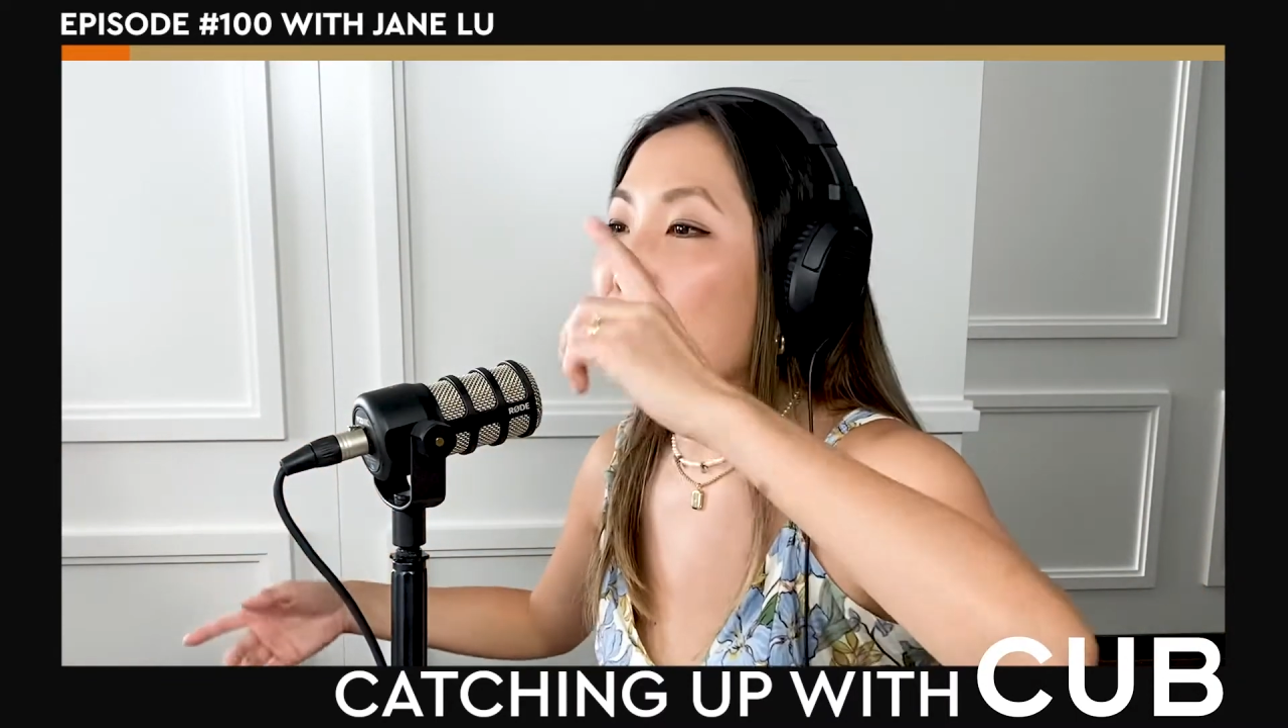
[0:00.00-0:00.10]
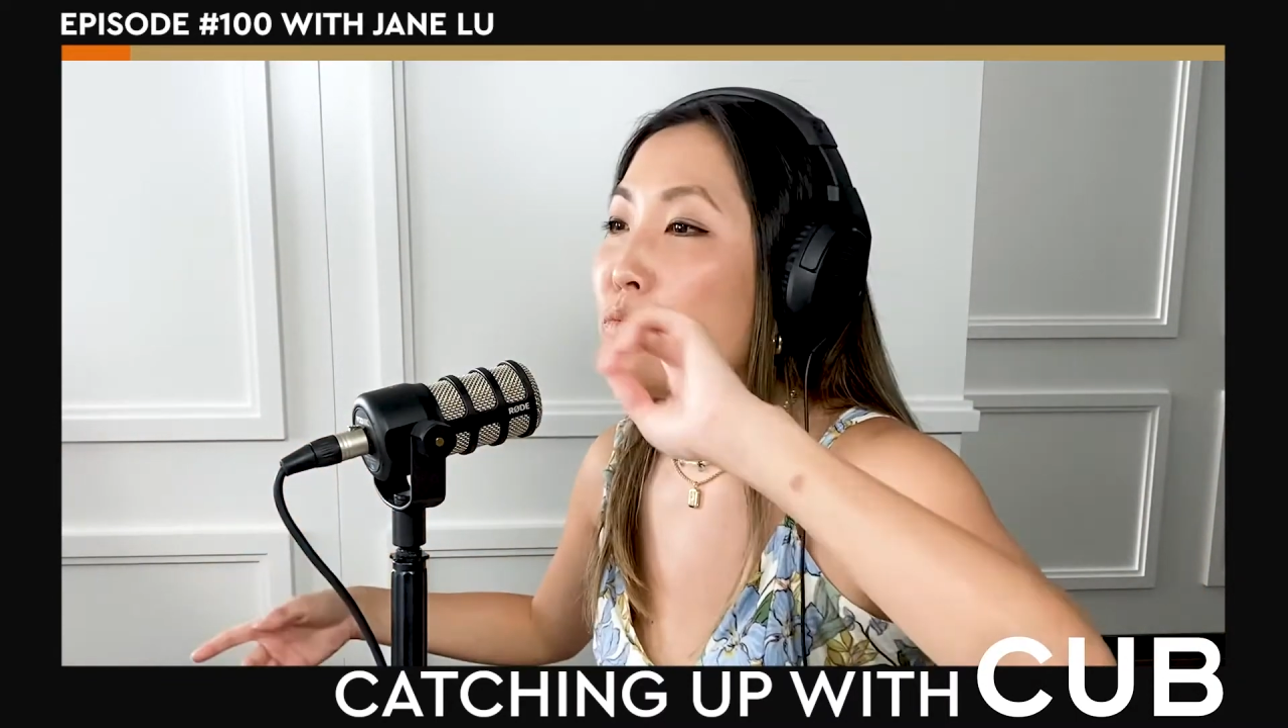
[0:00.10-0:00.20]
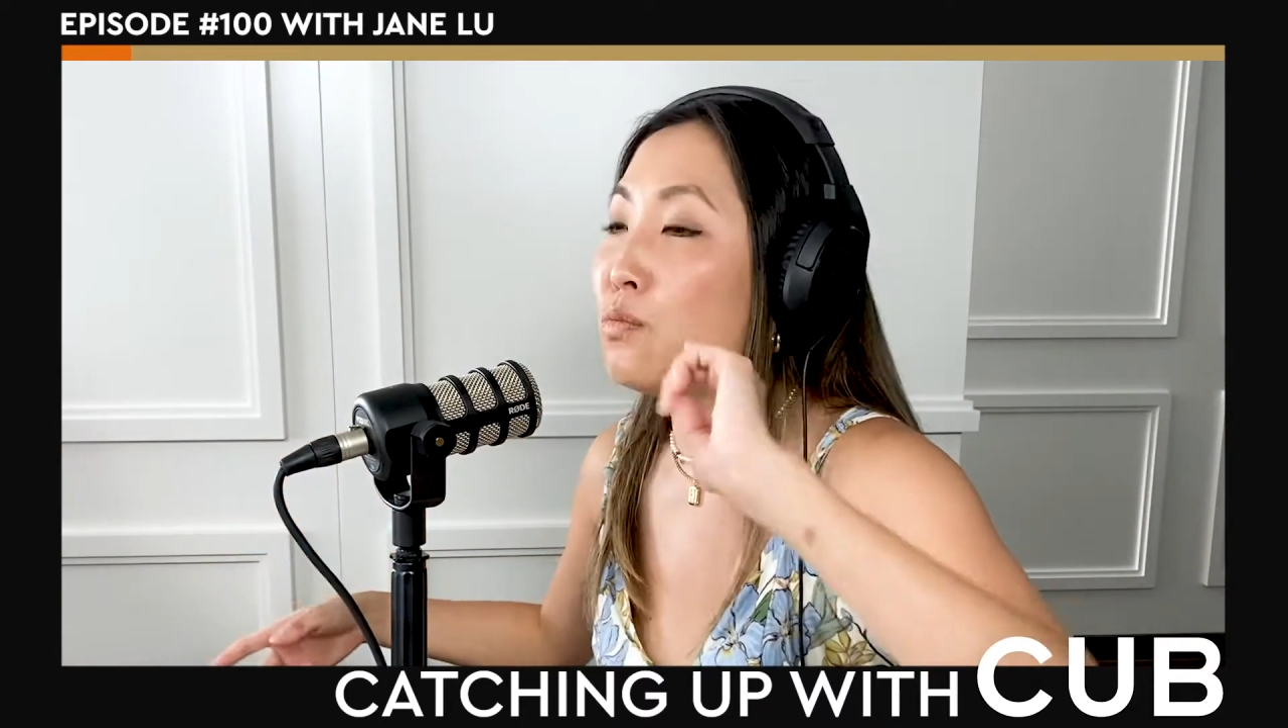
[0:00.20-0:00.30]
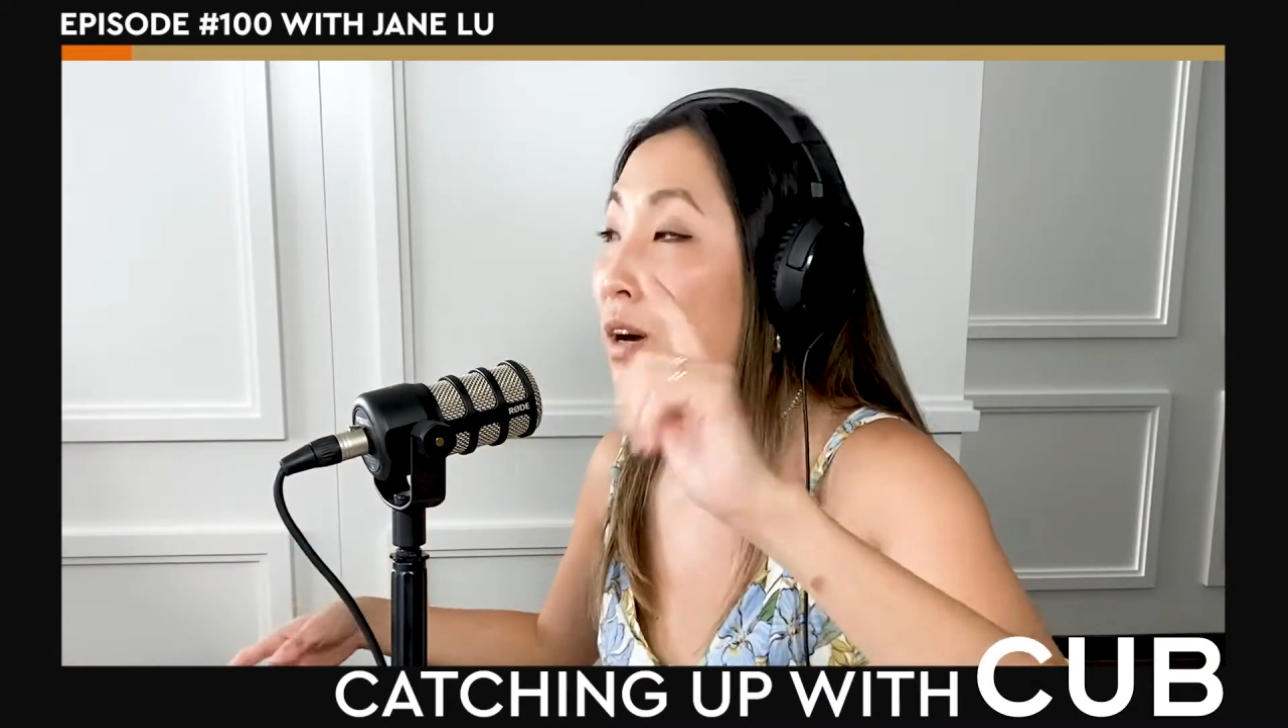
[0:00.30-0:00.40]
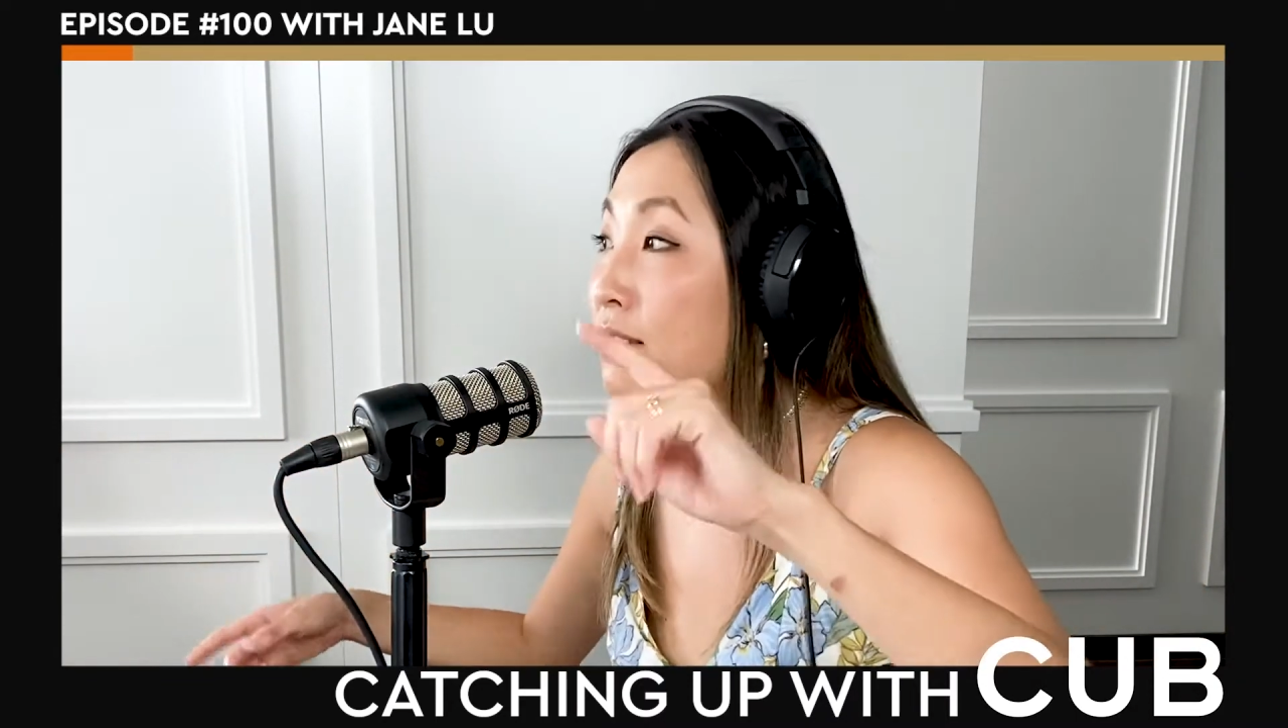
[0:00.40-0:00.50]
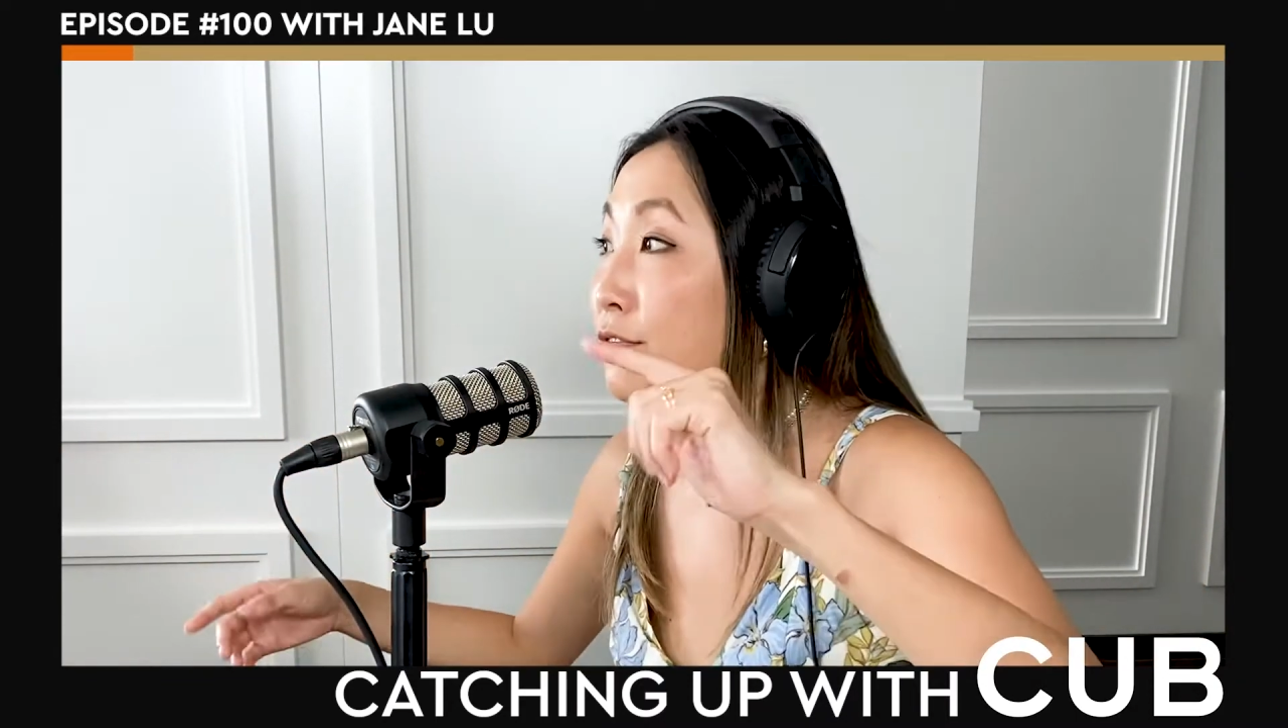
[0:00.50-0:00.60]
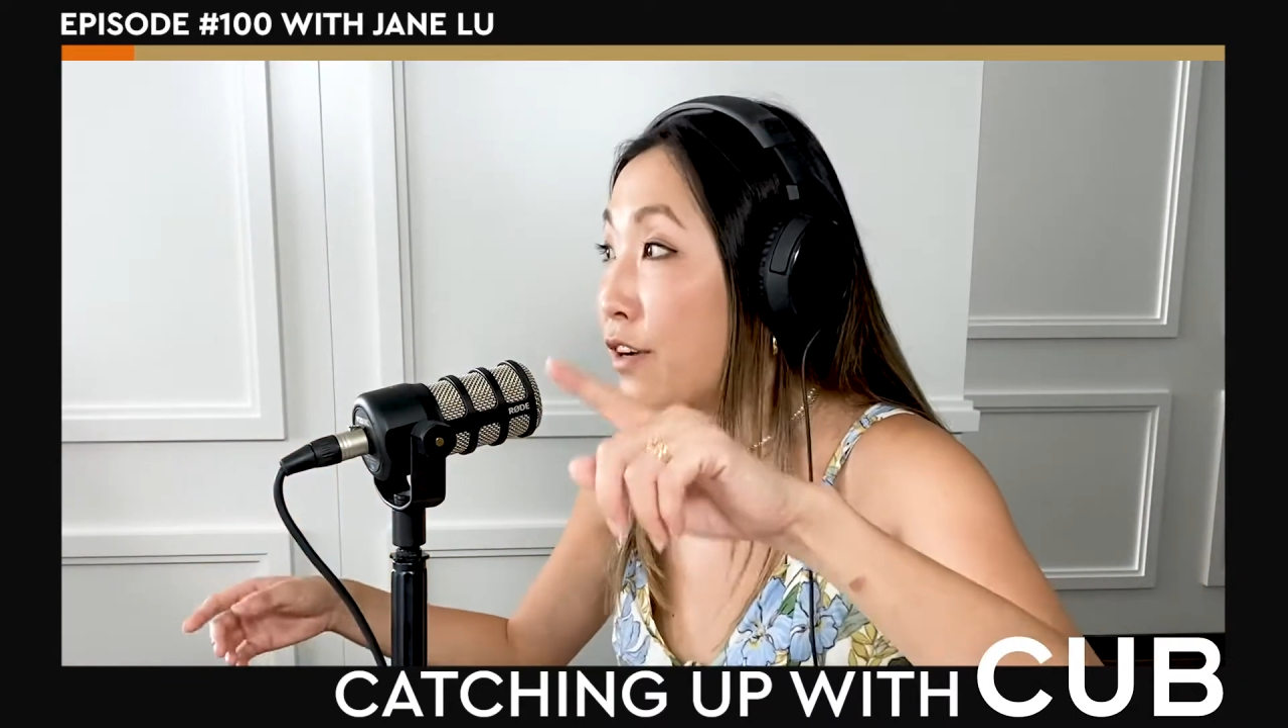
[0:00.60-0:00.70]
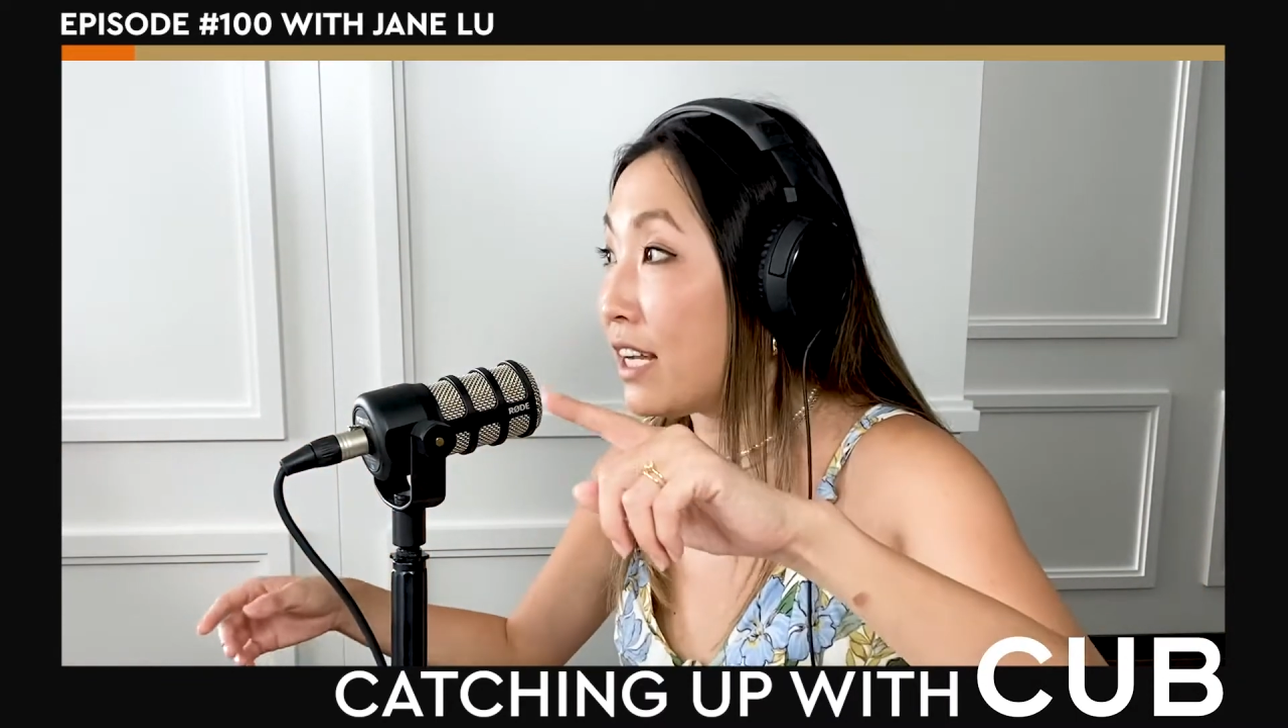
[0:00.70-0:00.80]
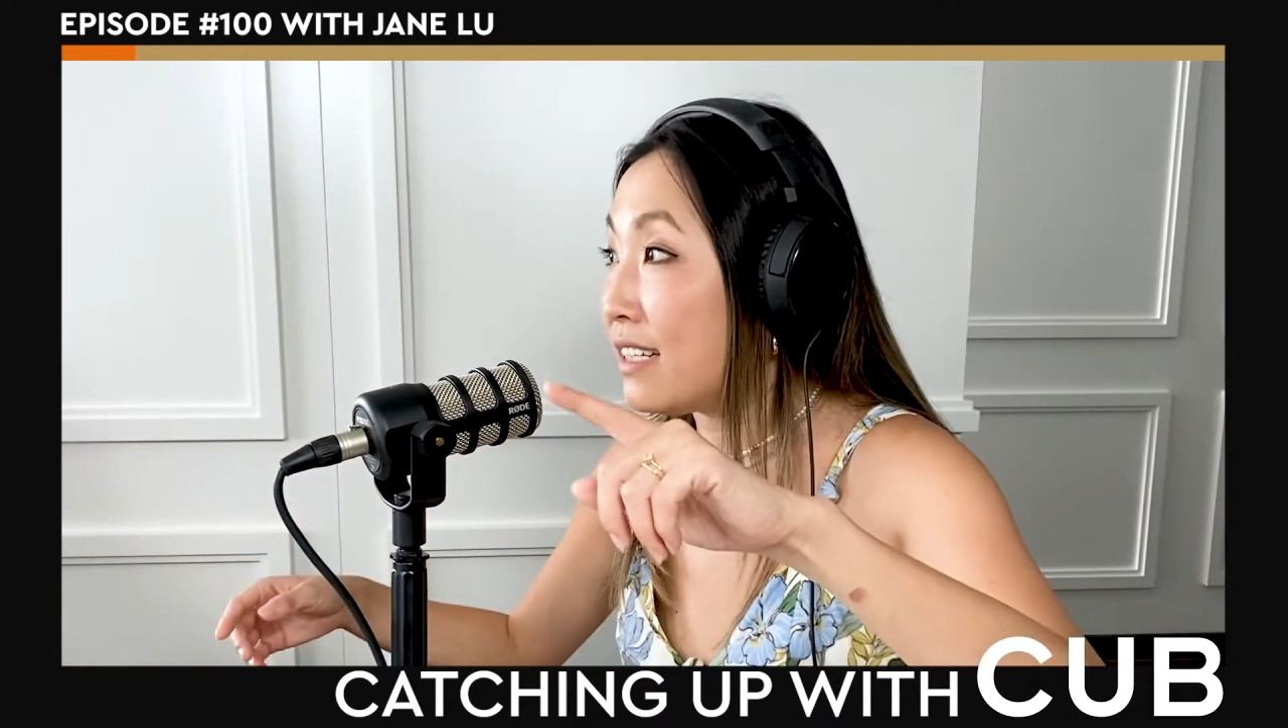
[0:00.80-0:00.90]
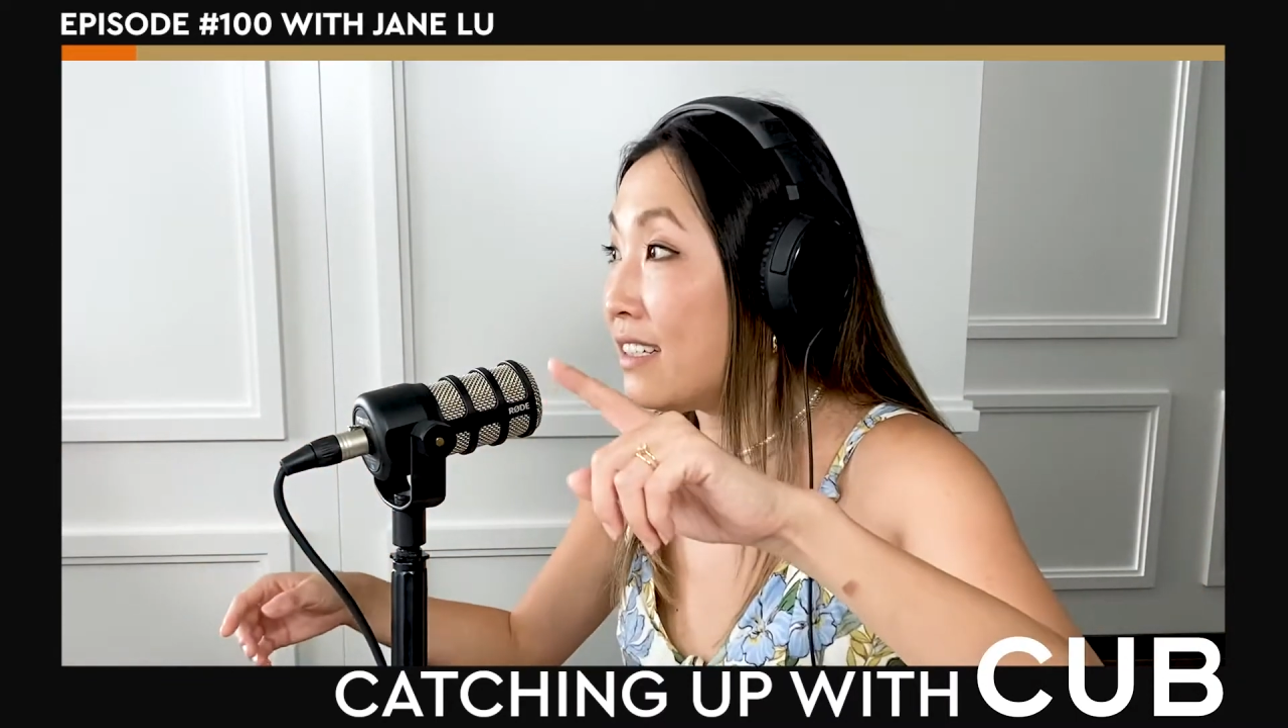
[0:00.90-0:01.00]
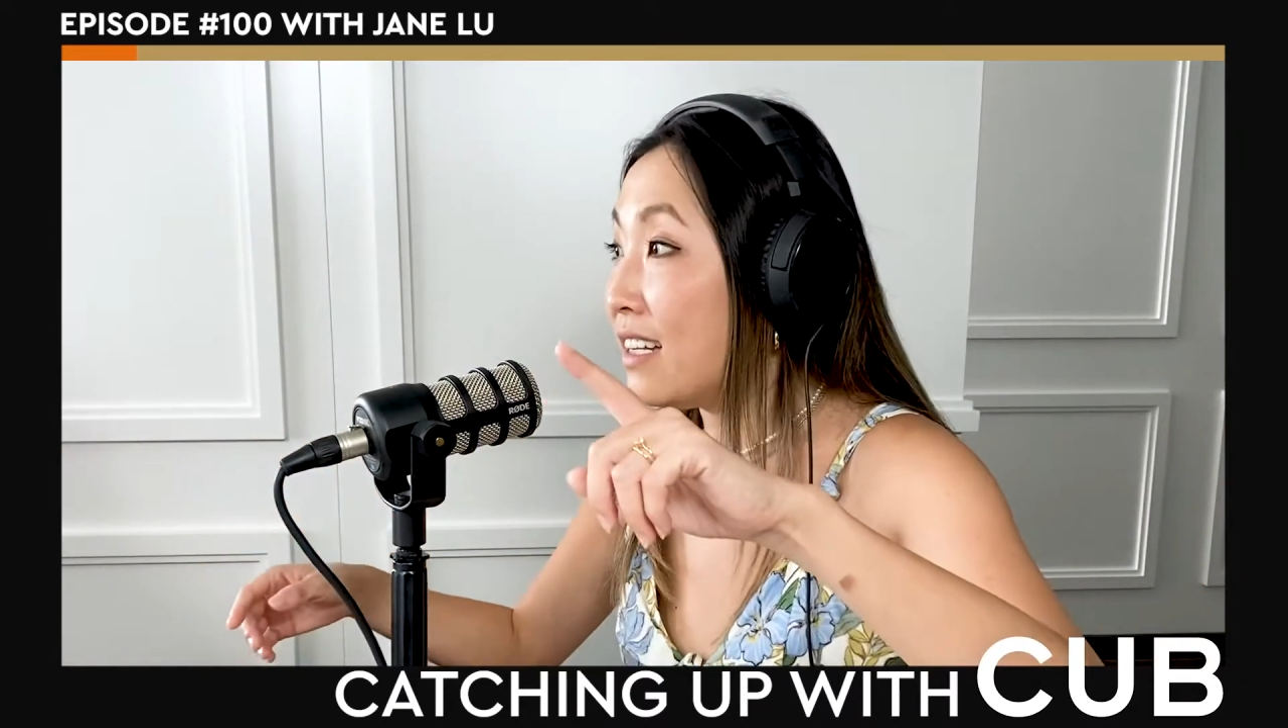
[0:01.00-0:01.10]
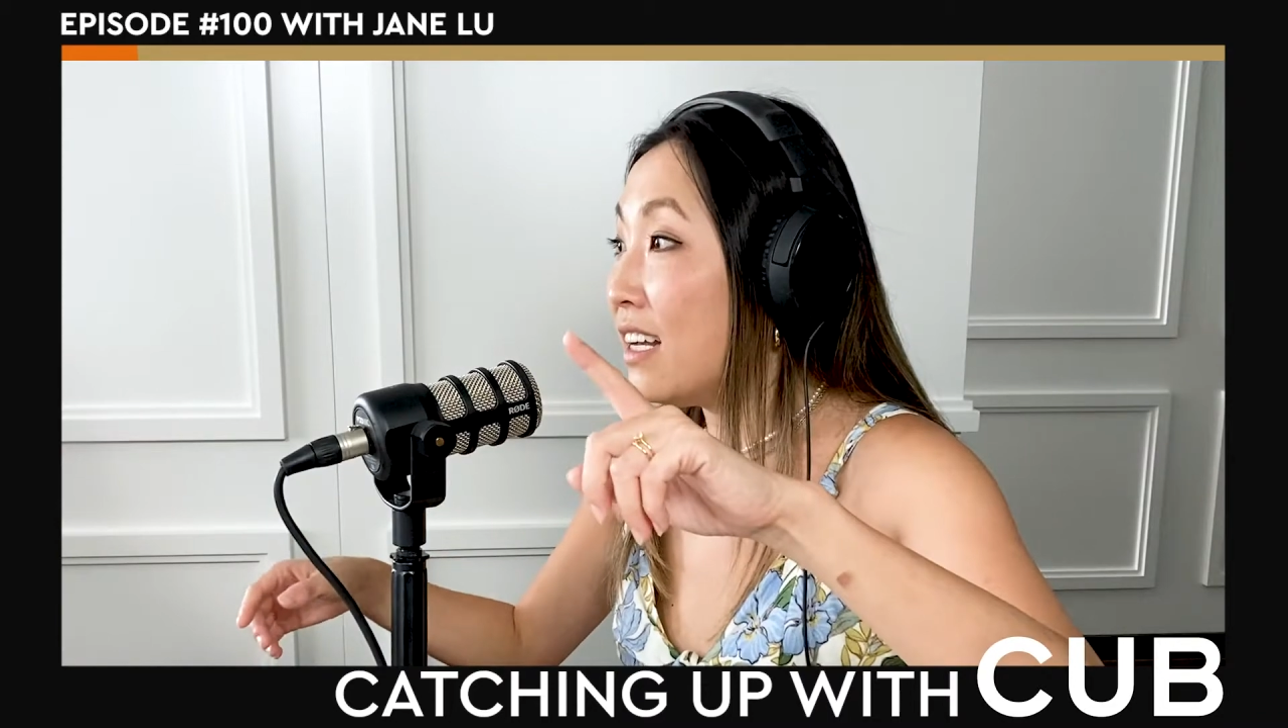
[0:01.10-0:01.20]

one friend